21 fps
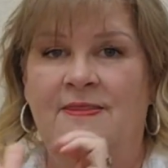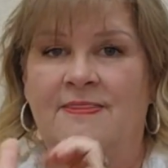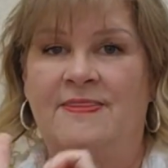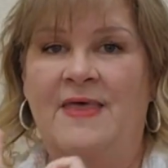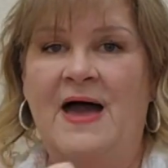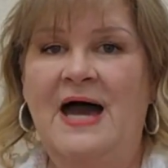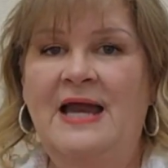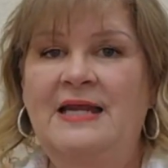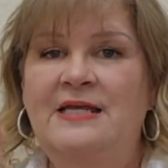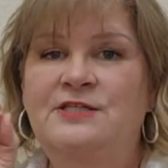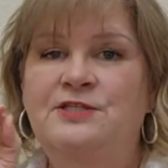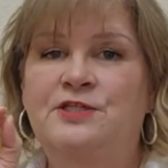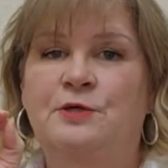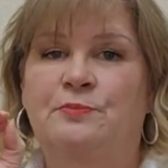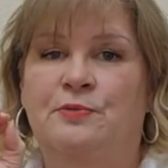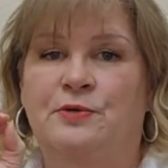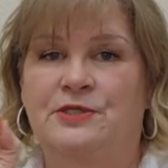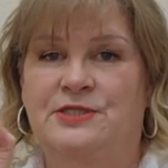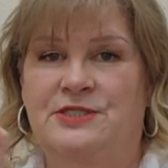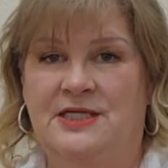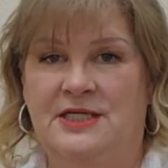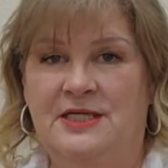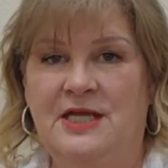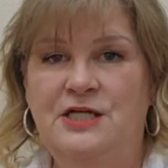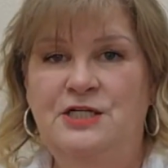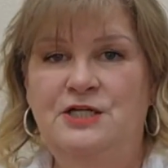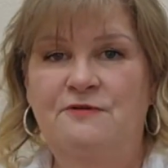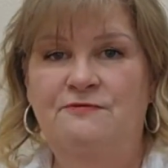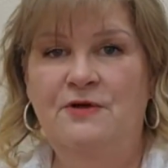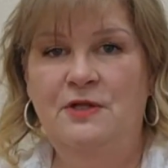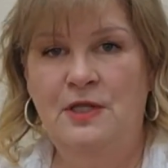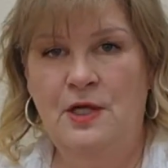That is the
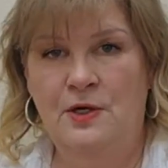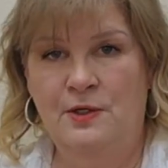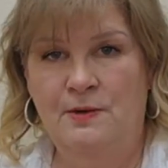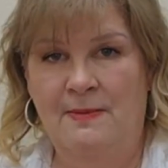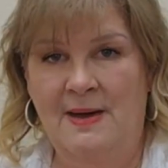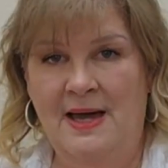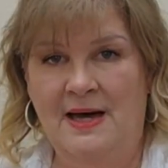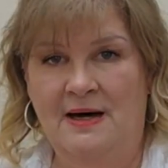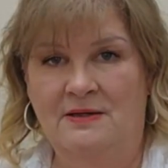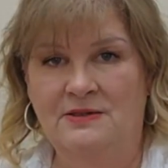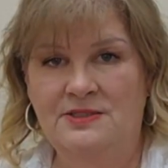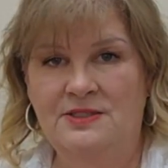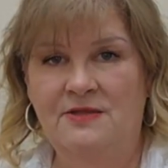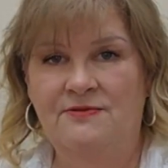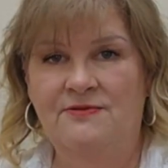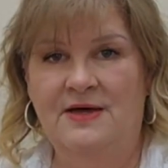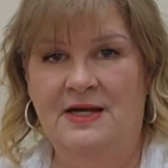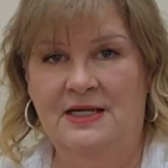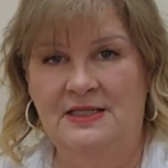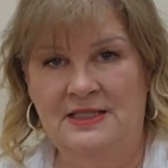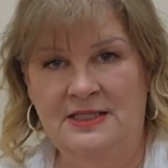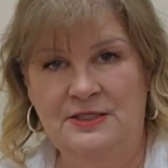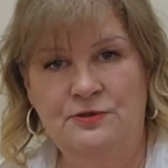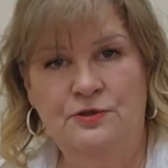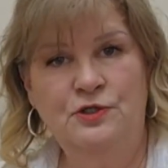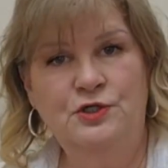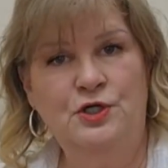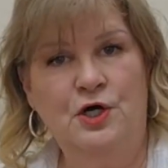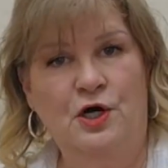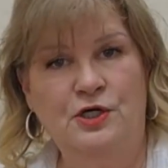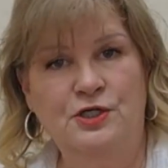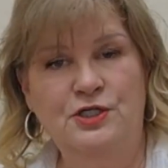percentage of the loan amount that a lender
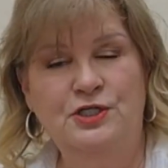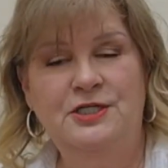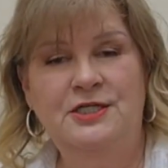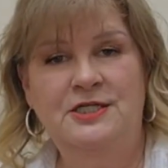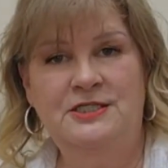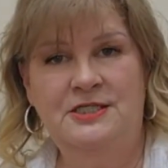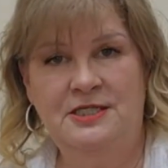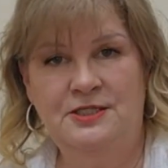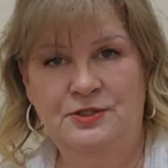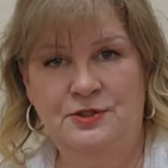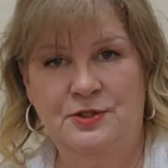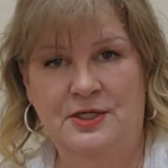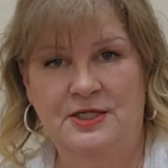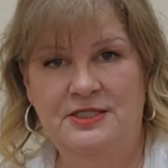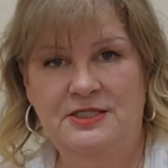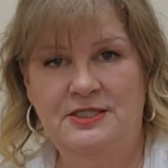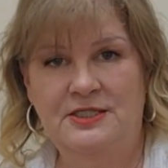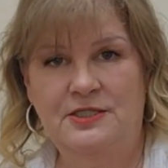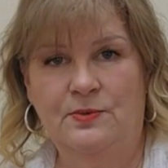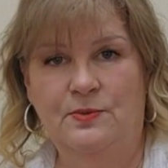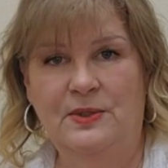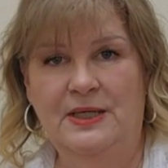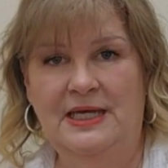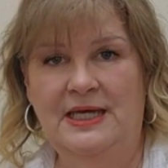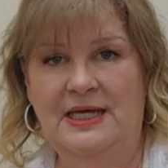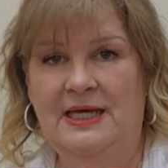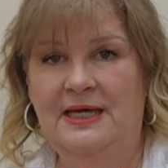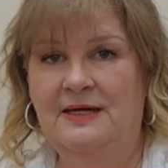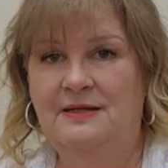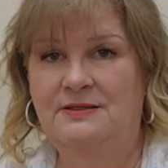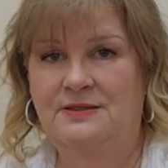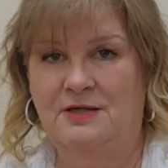charges as interest.
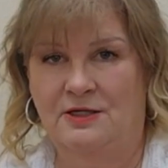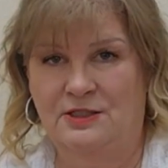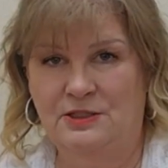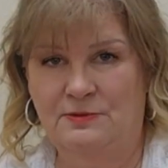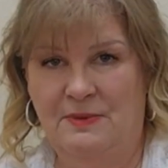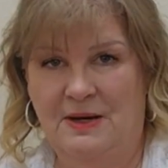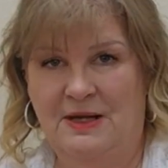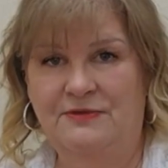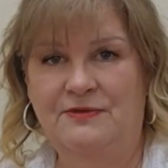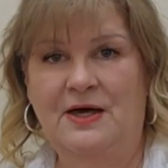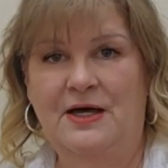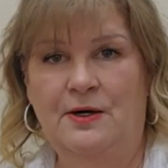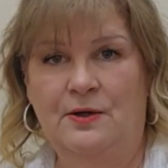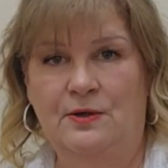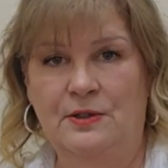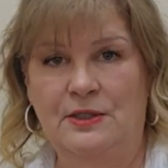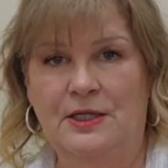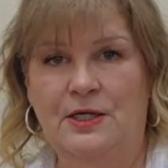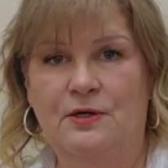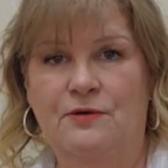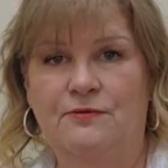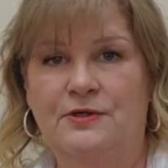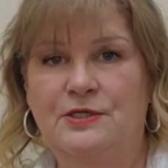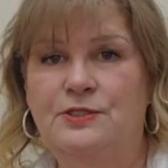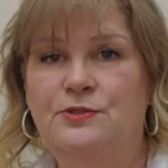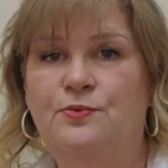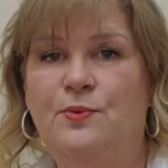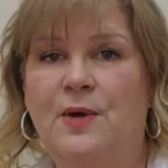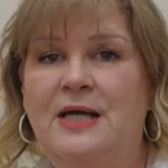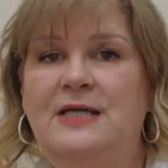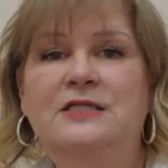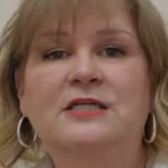We talked about that earlier.
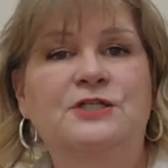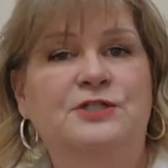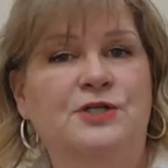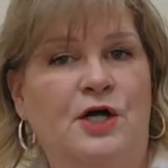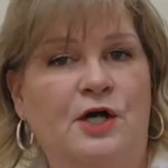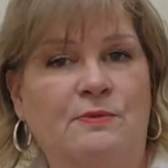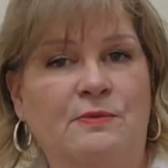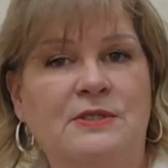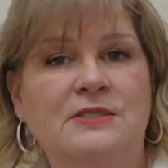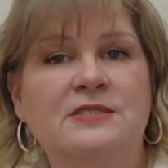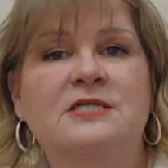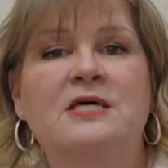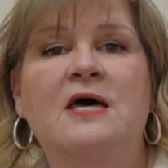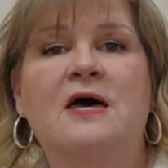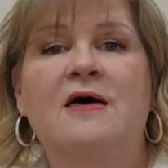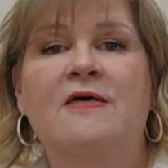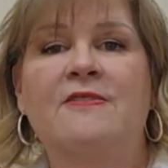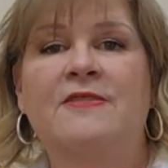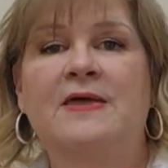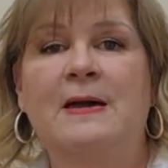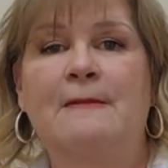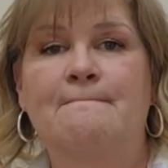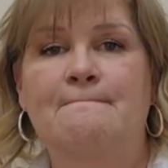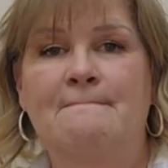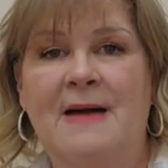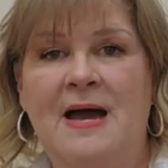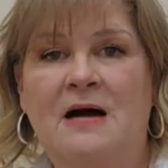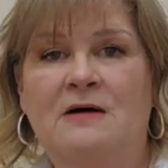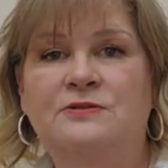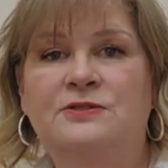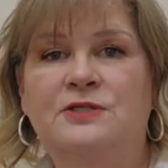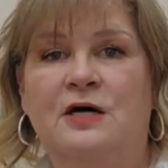This rate determines the
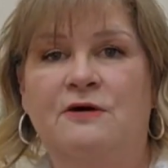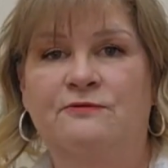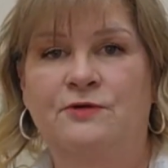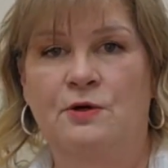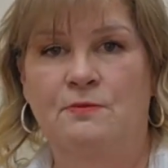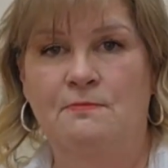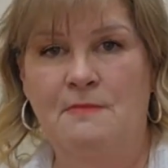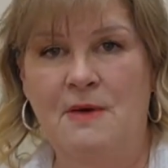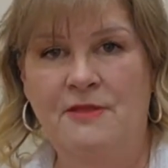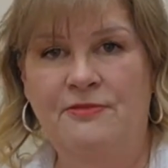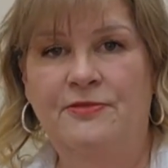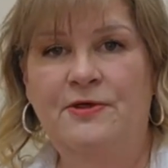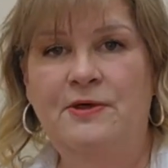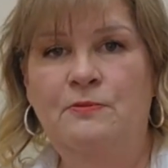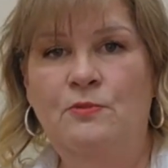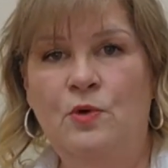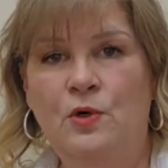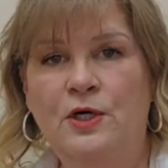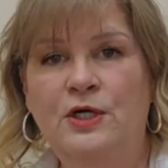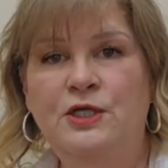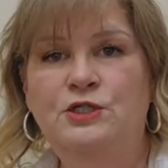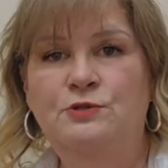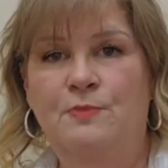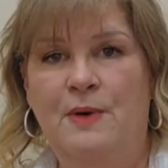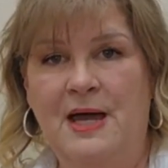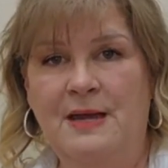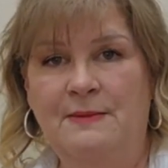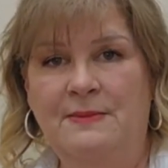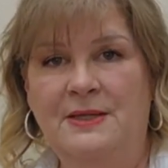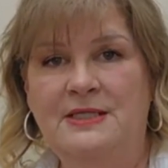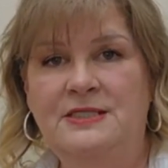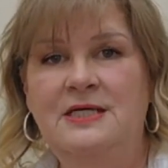amount of your monthly mortgage
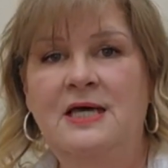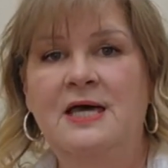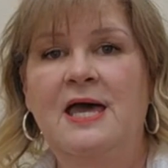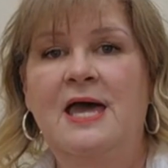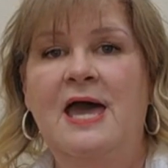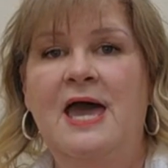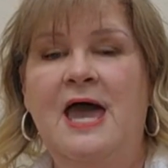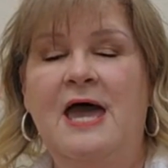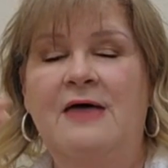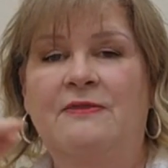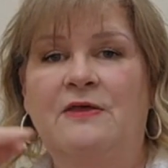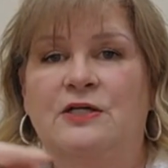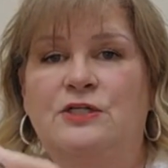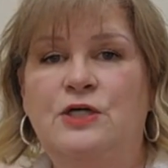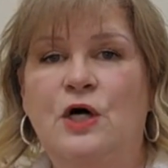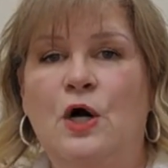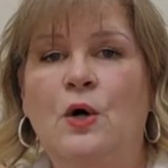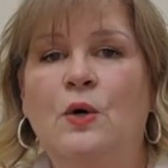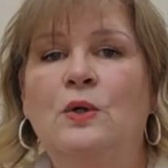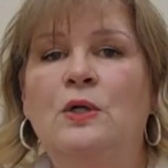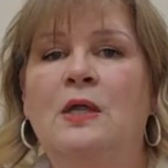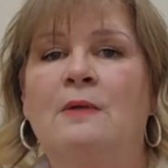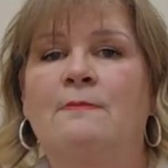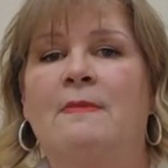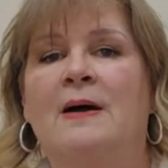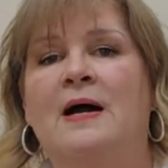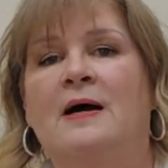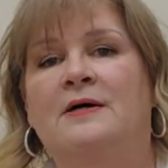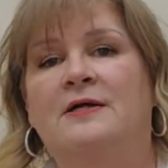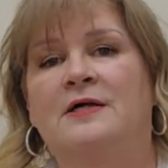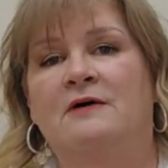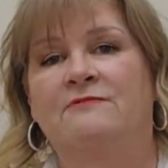payment and the total
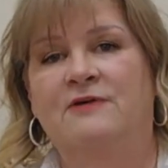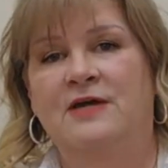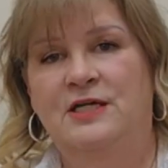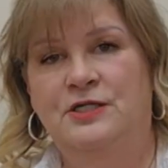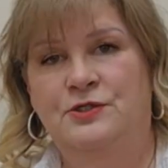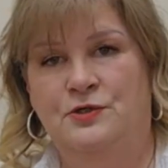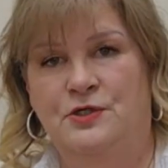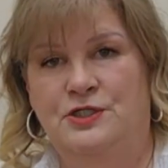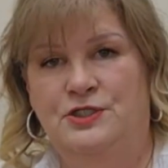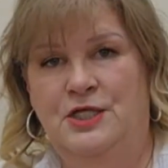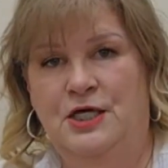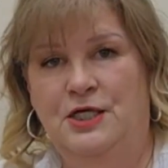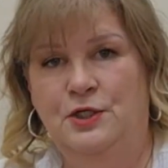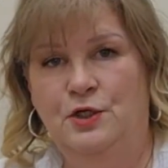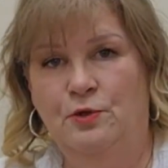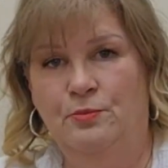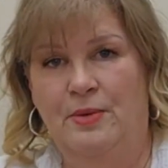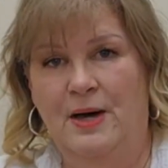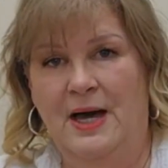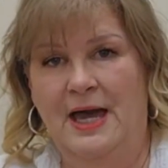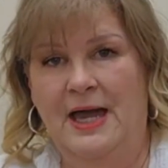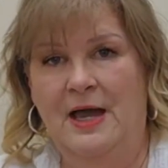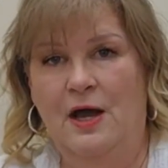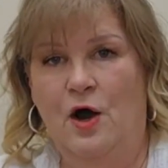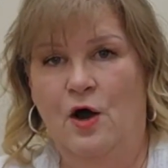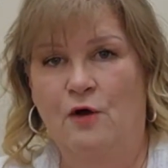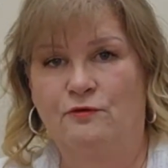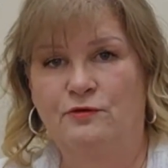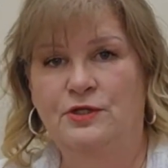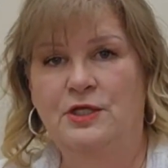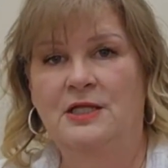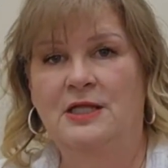amount of interest that you'll pay
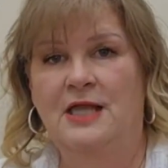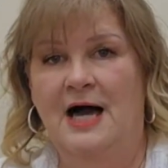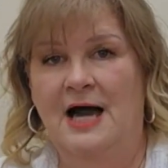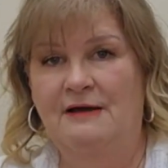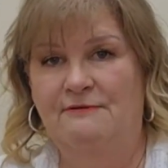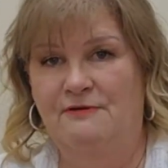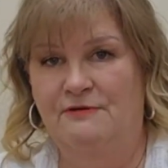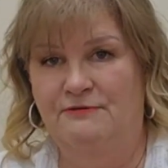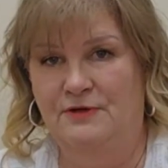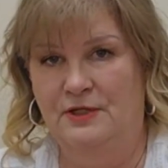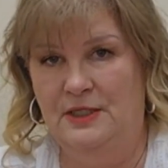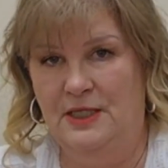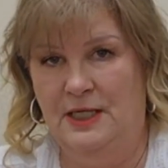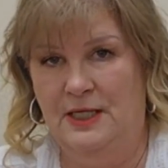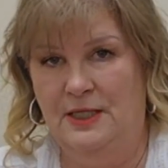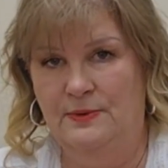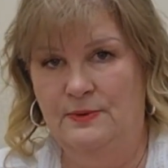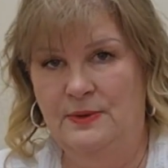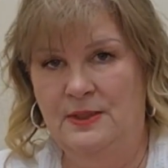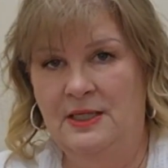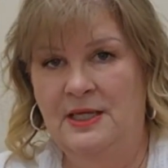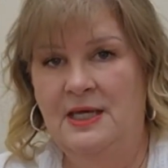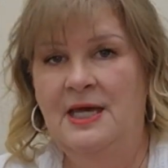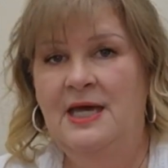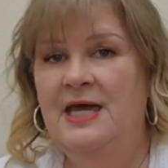over the life of the loan.